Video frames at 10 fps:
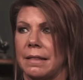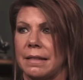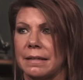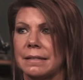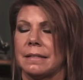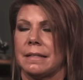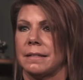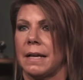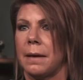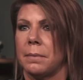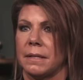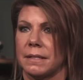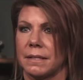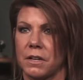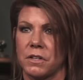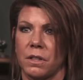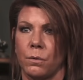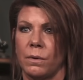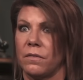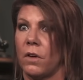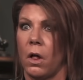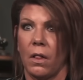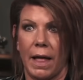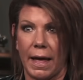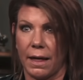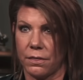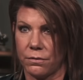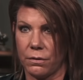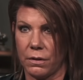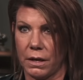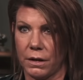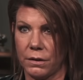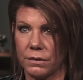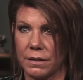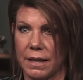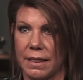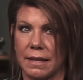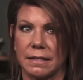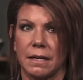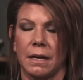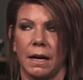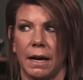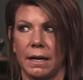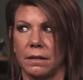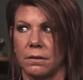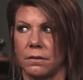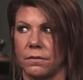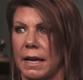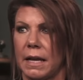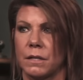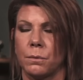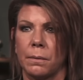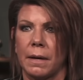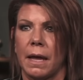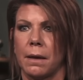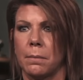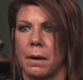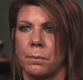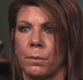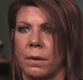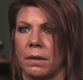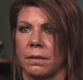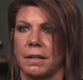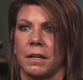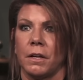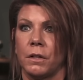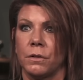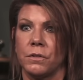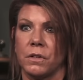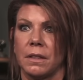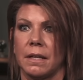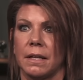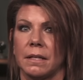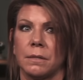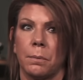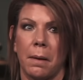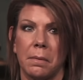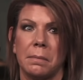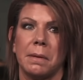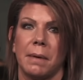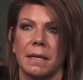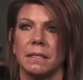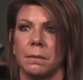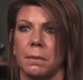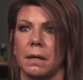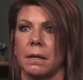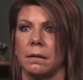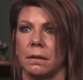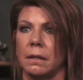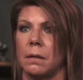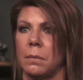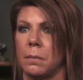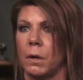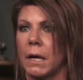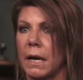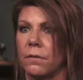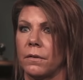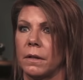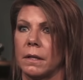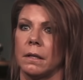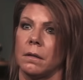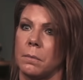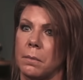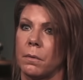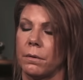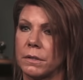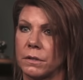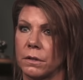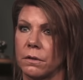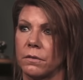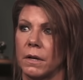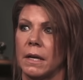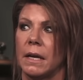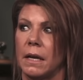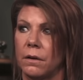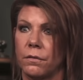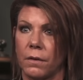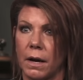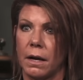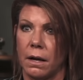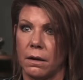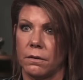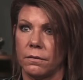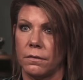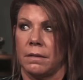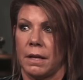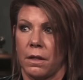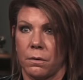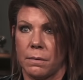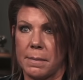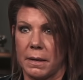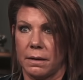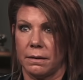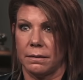This is the type of discussion that we've all had through the years, and that's kind of, I guess, where we came up with the conclusion that it's probably best to be a little bit more careful and a little bit more reserved in front of the other women.